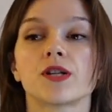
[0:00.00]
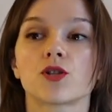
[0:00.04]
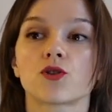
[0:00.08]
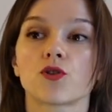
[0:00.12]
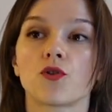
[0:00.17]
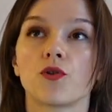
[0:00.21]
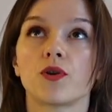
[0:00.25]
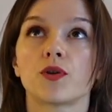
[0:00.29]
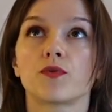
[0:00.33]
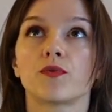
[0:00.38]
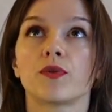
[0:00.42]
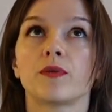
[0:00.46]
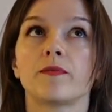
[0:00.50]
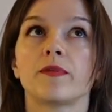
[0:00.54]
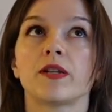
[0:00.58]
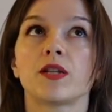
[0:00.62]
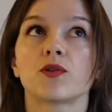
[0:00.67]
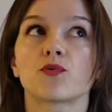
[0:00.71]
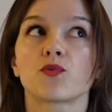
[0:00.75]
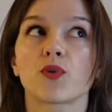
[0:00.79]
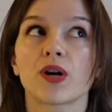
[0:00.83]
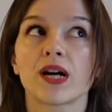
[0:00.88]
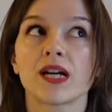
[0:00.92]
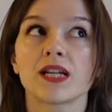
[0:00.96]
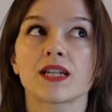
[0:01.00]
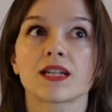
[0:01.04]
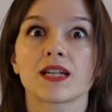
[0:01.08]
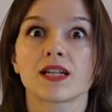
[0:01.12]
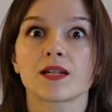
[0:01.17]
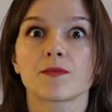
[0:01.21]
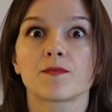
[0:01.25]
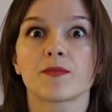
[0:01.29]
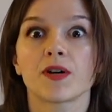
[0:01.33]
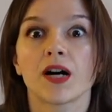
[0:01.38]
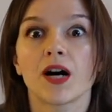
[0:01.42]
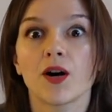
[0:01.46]
so it will be twice
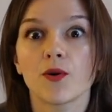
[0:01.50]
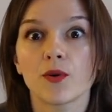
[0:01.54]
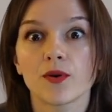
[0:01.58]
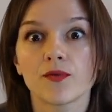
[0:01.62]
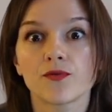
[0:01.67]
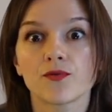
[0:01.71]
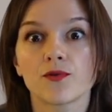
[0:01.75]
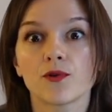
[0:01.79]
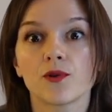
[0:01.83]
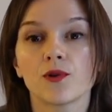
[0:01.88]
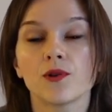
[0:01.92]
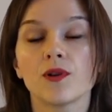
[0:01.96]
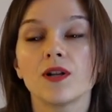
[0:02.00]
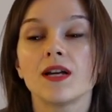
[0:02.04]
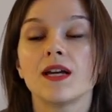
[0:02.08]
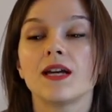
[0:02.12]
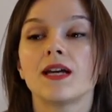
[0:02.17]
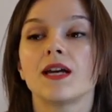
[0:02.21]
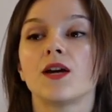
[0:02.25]
as powerful,